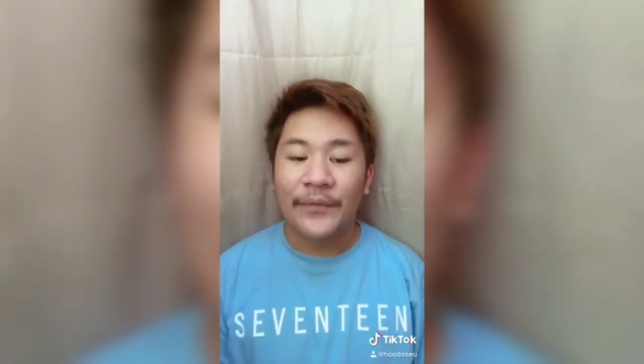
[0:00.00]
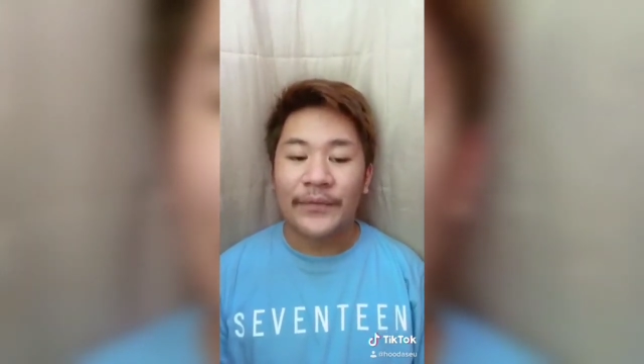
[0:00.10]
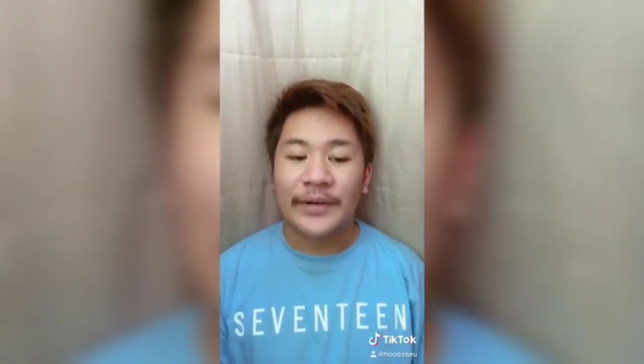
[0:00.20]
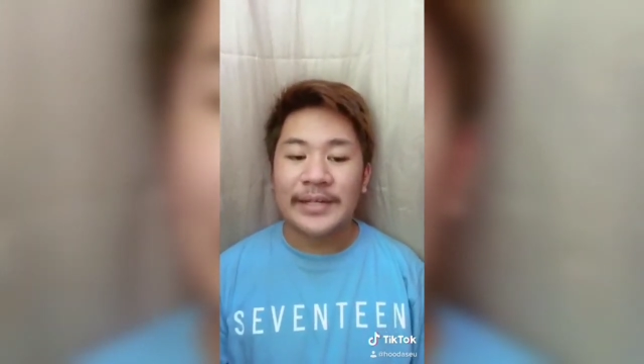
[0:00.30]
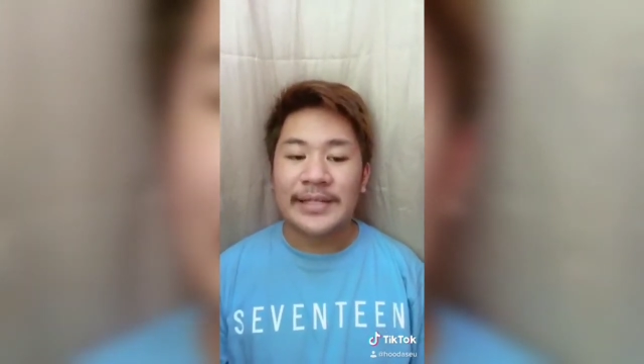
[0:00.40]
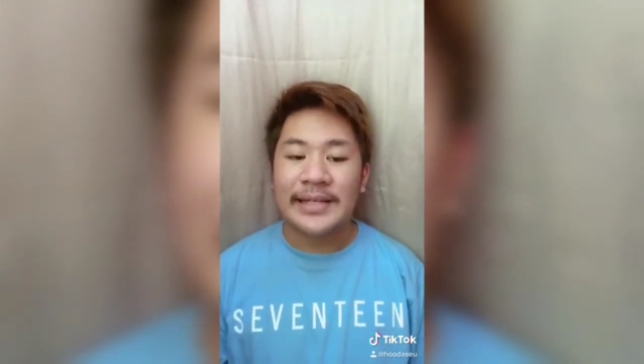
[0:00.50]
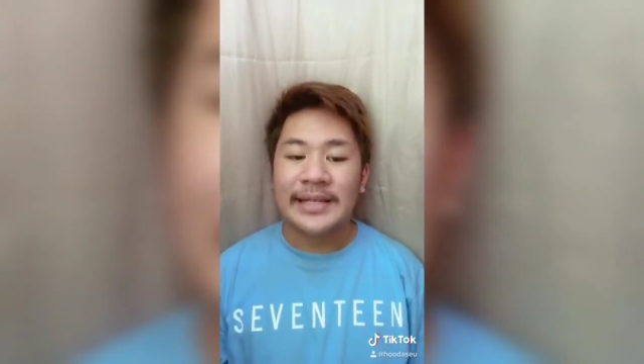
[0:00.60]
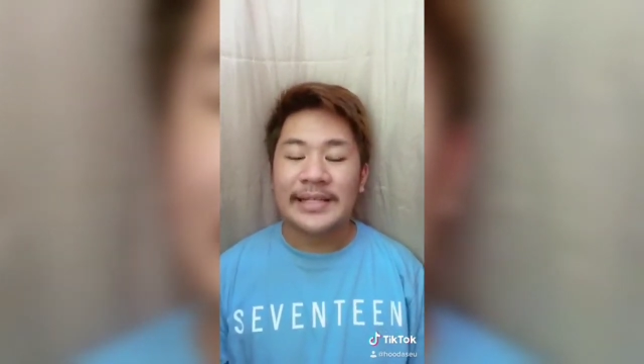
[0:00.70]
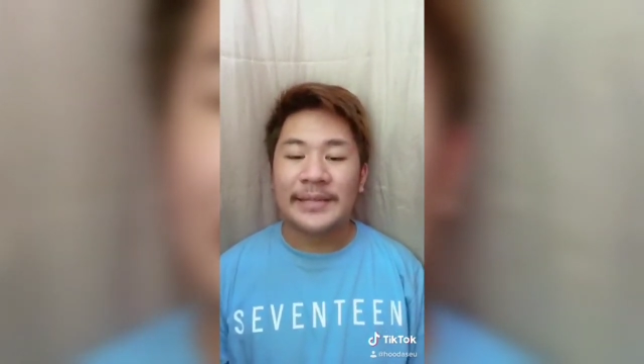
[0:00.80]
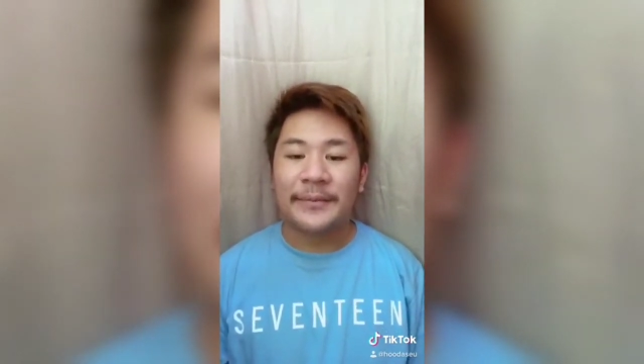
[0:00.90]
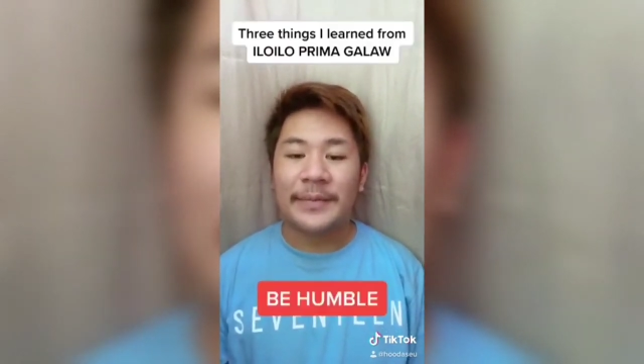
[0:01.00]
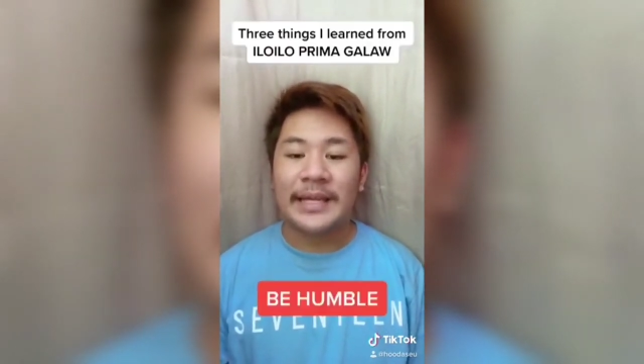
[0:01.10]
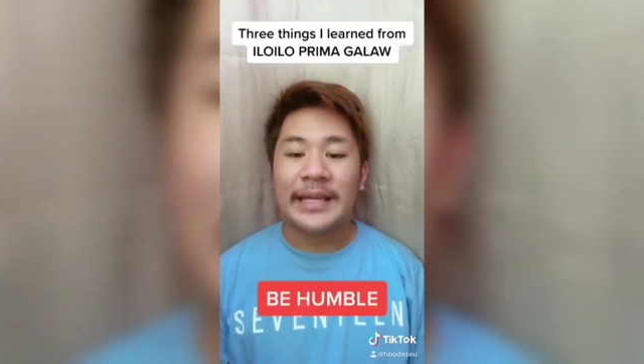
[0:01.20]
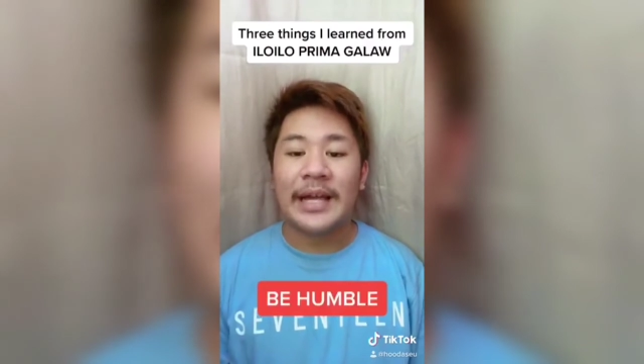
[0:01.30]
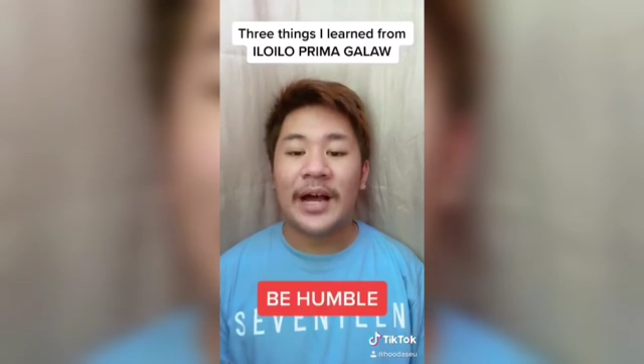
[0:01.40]
First is,
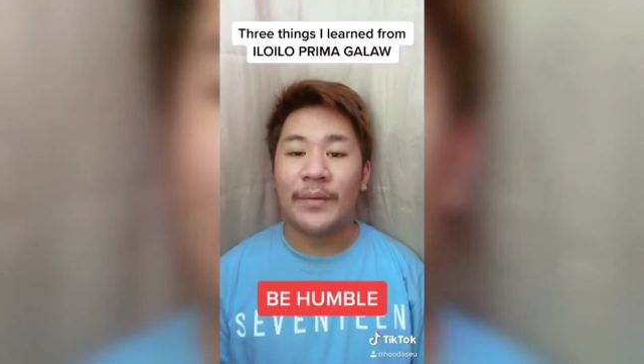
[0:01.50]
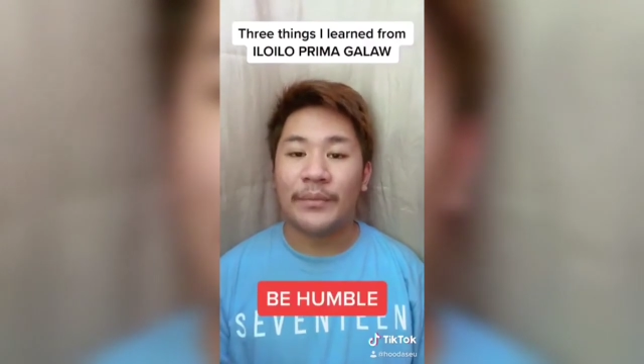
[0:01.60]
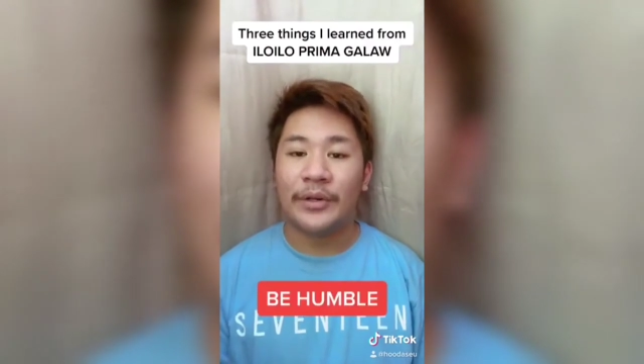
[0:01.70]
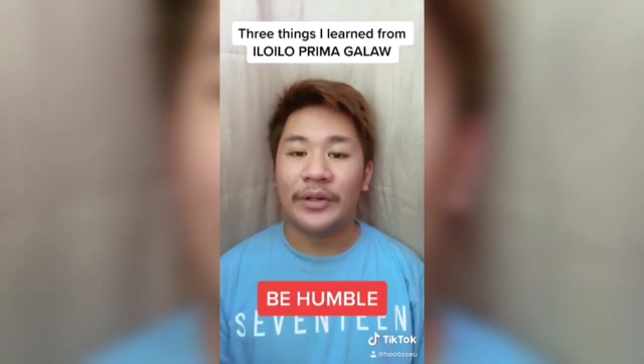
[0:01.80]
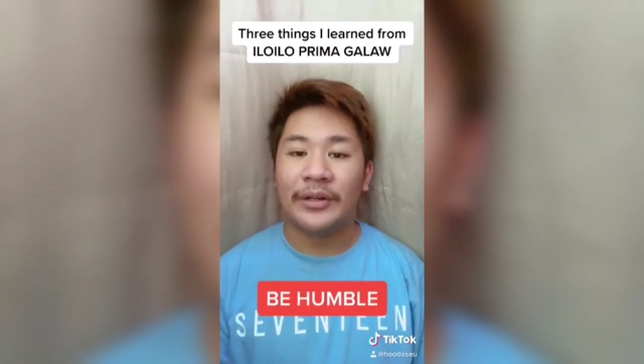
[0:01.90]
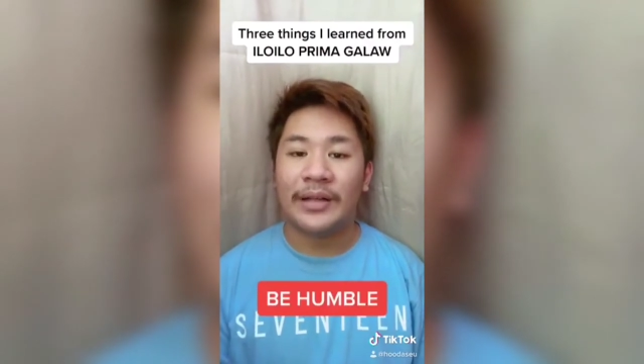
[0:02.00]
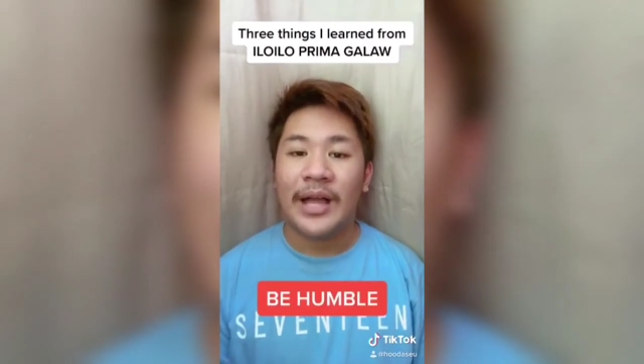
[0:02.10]
be humble.